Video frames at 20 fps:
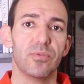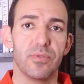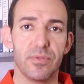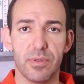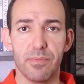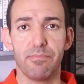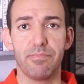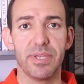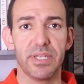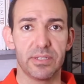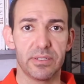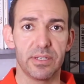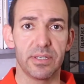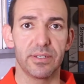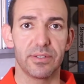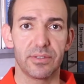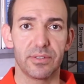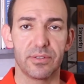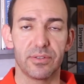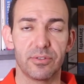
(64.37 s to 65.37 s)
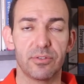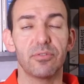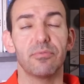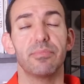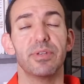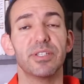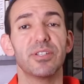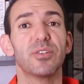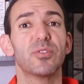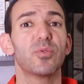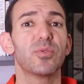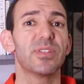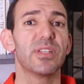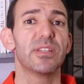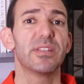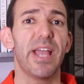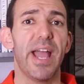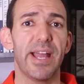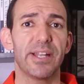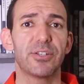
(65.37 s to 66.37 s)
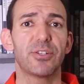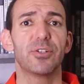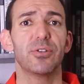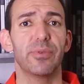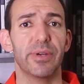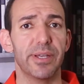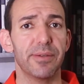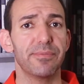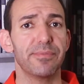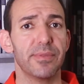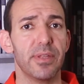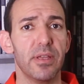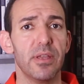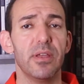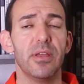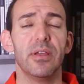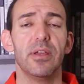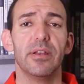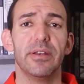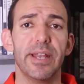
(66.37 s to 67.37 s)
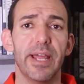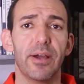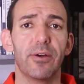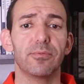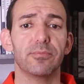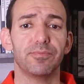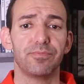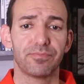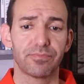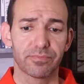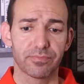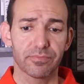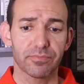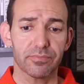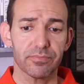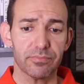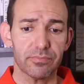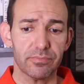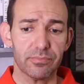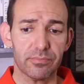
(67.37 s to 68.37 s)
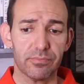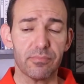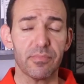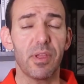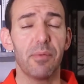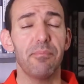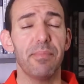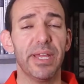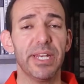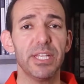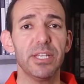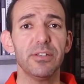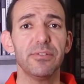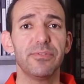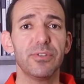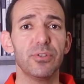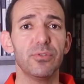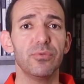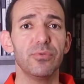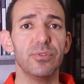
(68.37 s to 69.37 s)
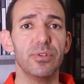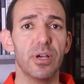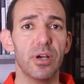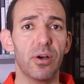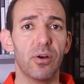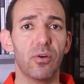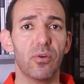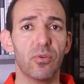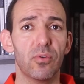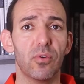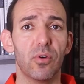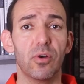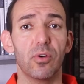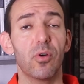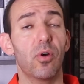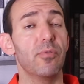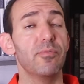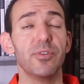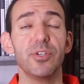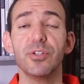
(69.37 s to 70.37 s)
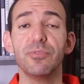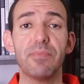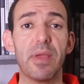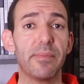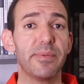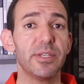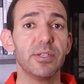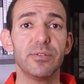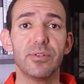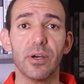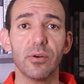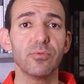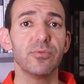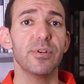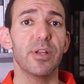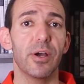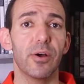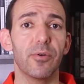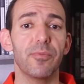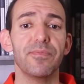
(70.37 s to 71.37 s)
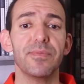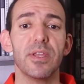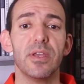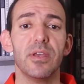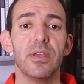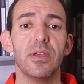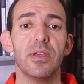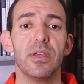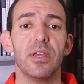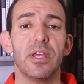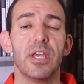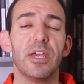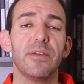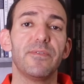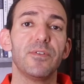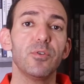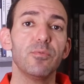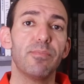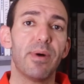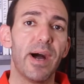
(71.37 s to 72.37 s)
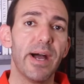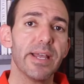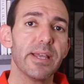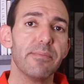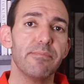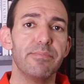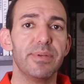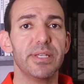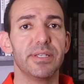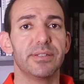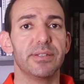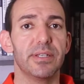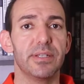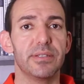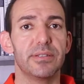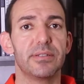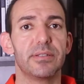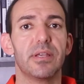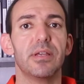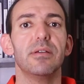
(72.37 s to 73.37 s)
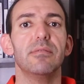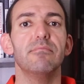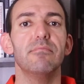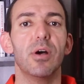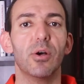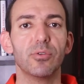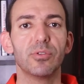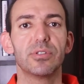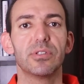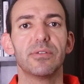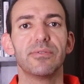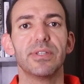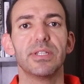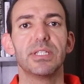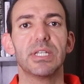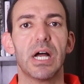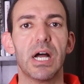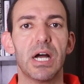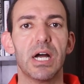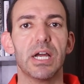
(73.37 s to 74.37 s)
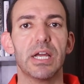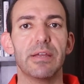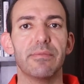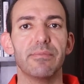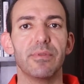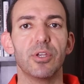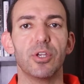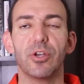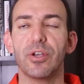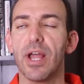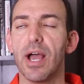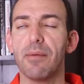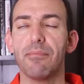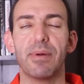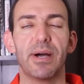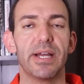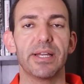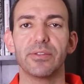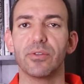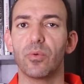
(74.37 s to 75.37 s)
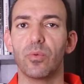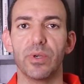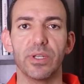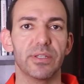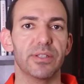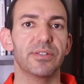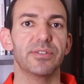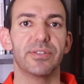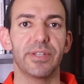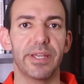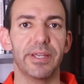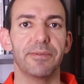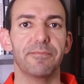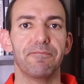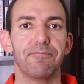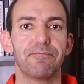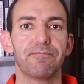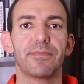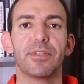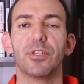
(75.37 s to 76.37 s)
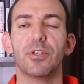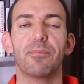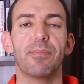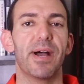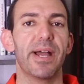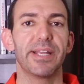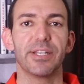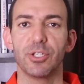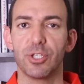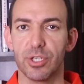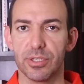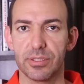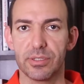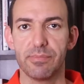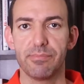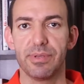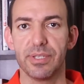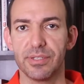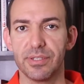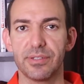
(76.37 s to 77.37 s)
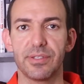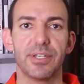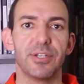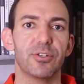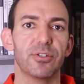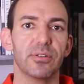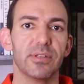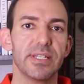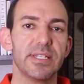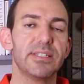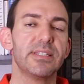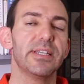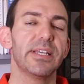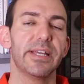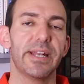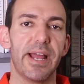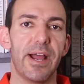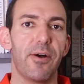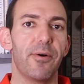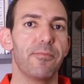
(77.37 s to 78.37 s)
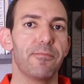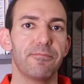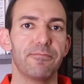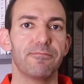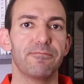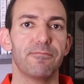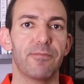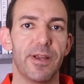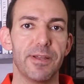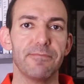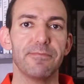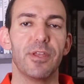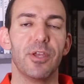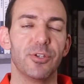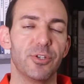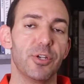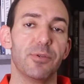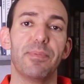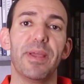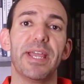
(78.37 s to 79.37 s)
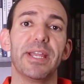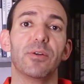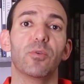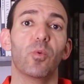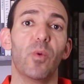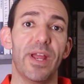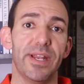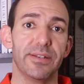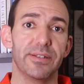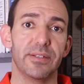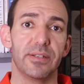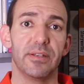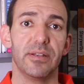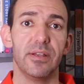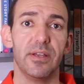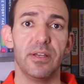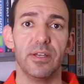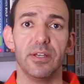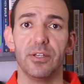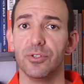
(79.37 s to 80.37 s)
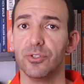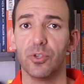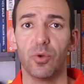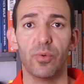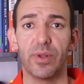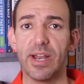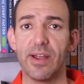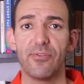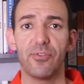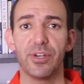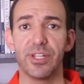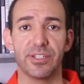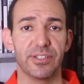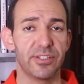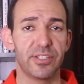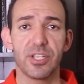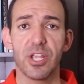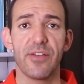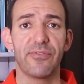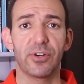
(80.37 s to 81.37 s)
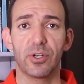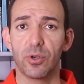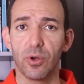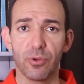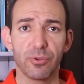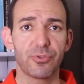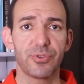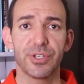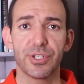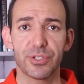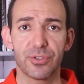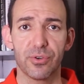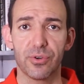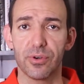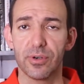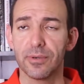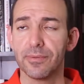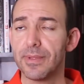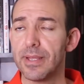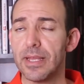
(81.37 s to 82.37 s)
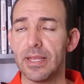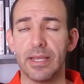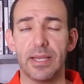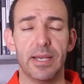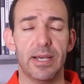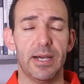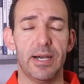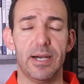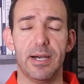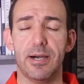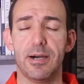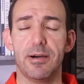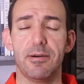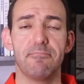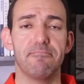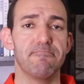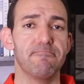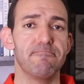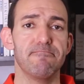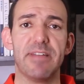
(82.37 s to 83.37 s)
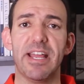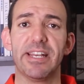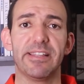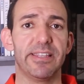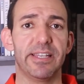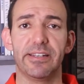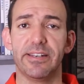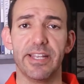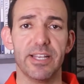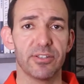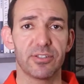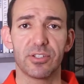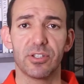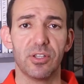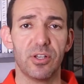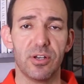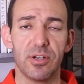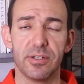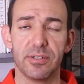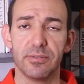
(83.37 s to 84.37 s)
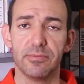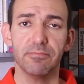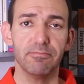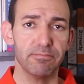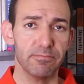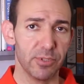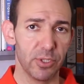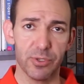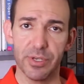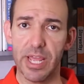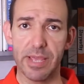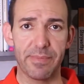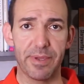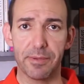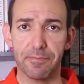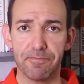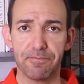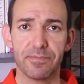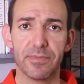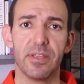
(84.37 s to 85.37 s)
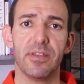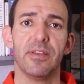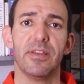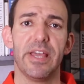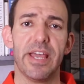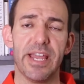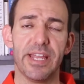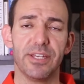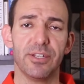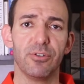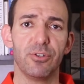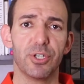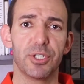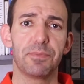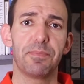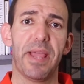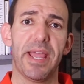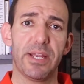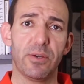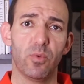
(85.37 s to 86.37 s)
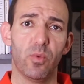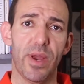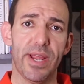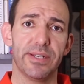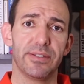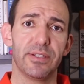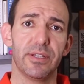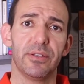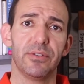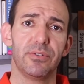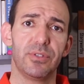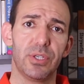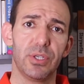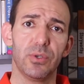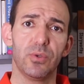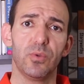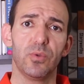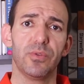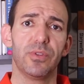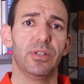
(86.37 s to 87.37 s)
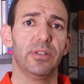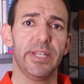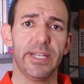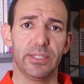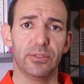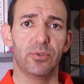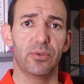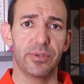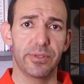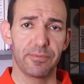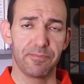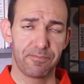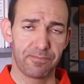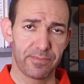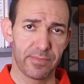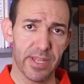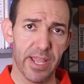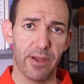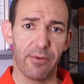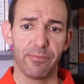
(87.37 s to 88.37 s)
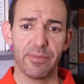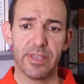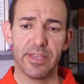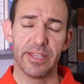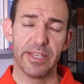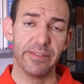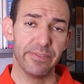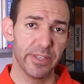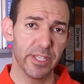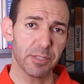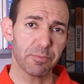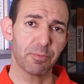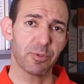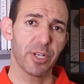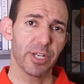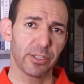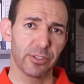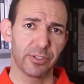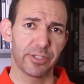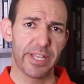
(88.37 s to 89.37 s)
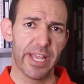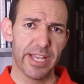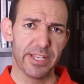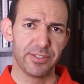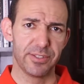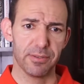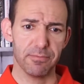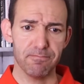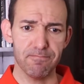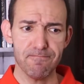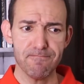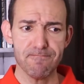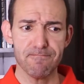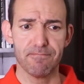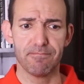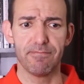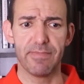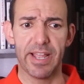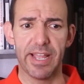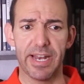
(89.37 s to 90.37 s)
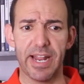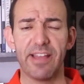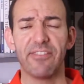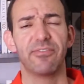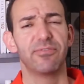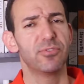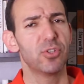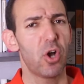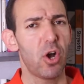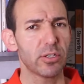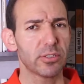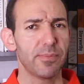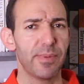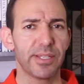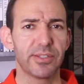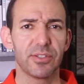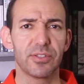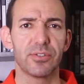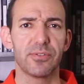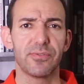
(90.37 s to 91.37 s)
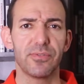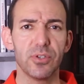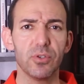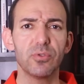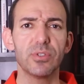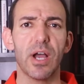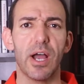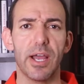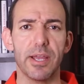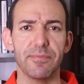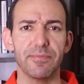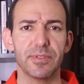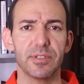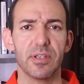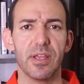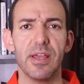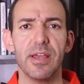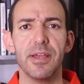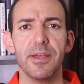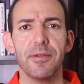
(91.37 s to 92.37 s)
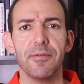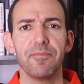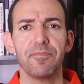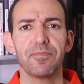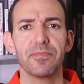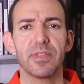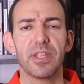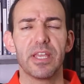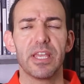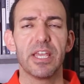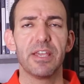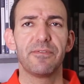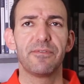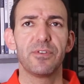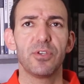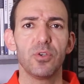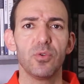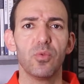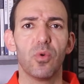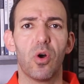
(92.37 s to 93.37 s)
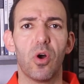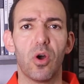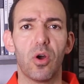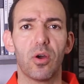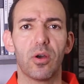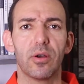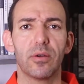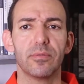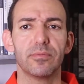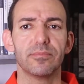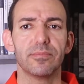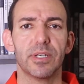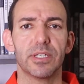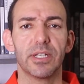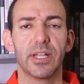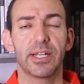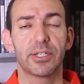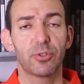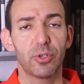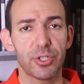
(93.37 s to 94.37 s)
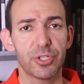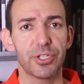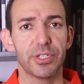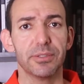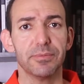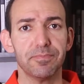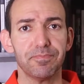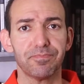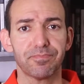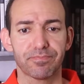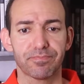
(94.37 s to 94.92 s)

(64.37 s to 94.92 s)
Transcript: the business. So the business was attached to it. Now, many of you know, or maybe you don't know, if you buy a business, most of the time you're not buying the real estate. You're buying just the business and you're leasing it out, right? So you're paying rent. So whatever it is, let's say you have a grocery store, anything, a nail salon, you name it. And you just pay rent to the landlord. Now, in this particular case, and I've talked about this a few times, if you are an electrician,